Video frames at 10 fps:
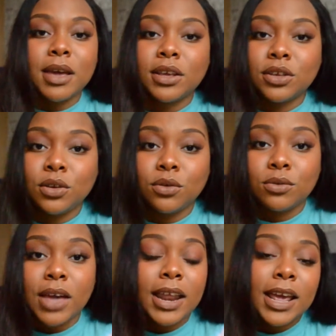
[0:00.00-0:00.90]
You
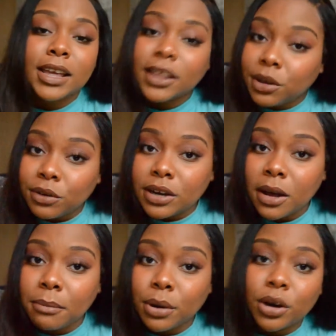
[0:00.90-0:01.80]
get a clearing
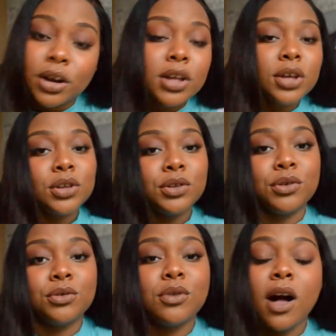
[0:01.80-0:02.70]
number,
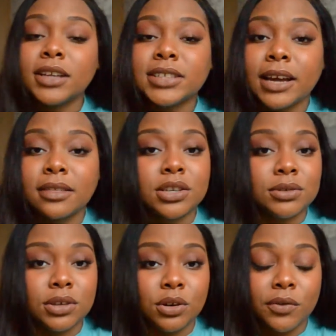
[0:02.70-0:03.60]
you contact the
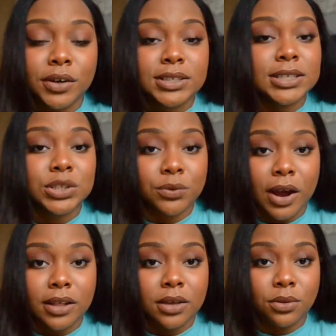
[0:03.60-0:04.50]
universities
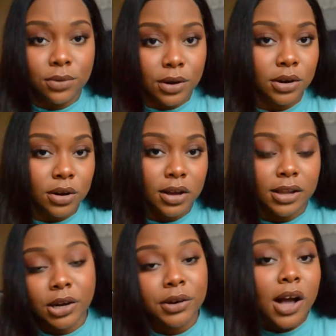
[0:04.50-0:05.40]
directly through their
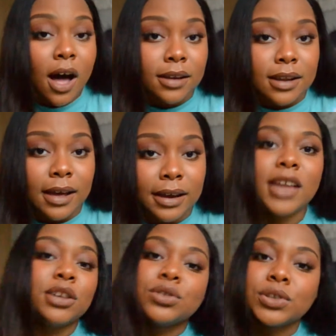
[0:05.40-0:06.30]
clearing hotline,
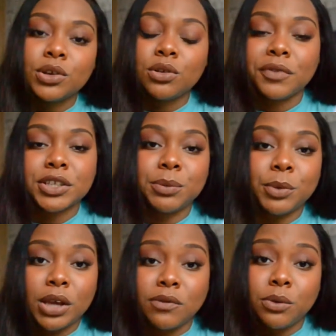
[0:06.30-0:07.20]
and usually the university will
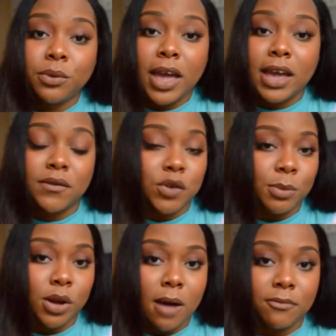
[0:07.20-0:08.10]
give you a
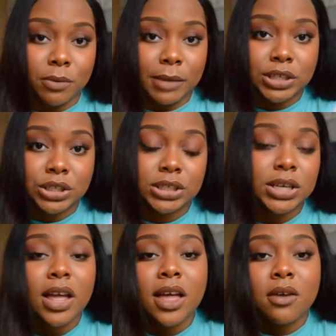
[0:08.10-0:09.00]
verbal
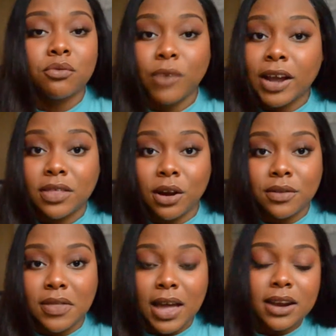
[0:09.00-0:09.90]
confirmation right there
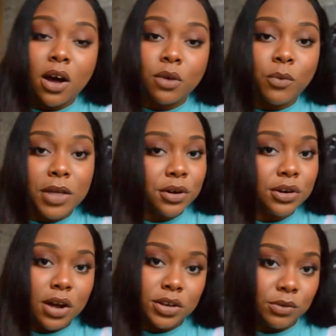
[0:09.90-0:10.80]
and then on whether or
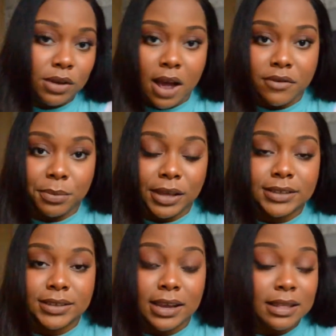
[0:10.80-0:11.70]
not you can have a
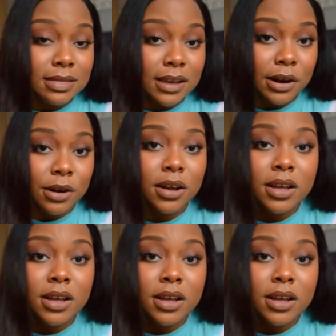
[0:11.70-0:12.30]
place in their